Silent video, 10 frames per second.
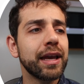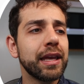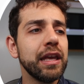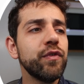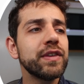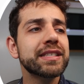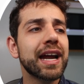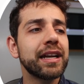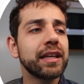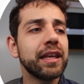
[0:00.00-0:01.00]
like if we
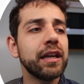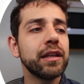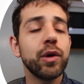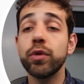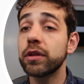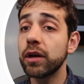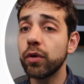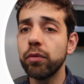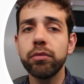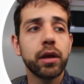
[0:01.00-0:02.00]
start here, they will
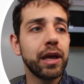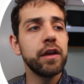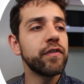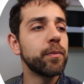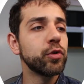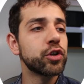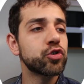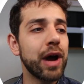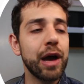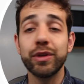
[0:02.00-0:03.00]
turn on. If I put
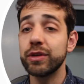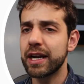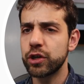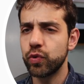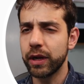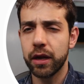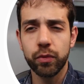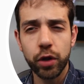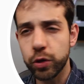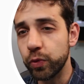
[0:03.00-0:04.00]
trial, they start to ring.
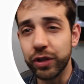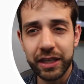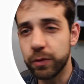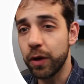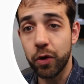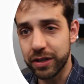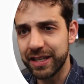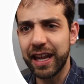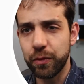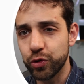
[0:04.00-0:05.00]
I'm not put it
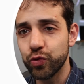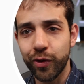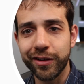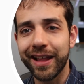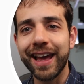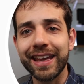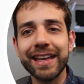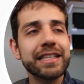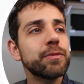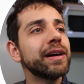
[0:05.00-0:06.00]
because the neighbors will not
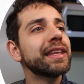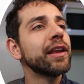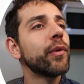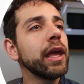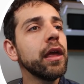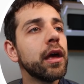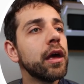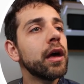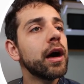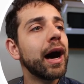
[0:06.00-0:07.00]
like it. But anyway,
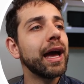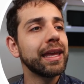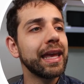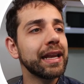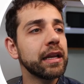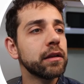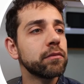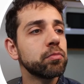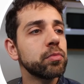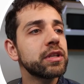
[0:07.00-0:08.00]
I can
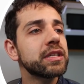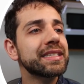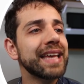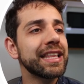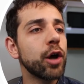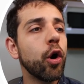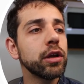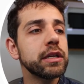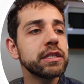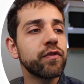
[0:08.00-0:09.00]
set
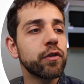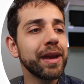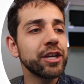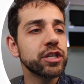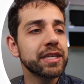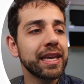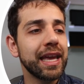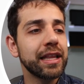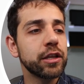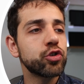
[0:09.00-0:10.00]
all these informations. I
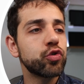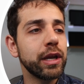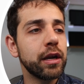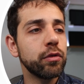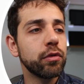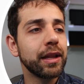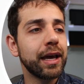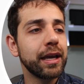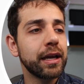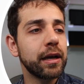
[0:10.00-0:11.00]
can trigger, look
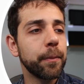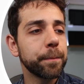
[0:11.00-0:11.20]
like,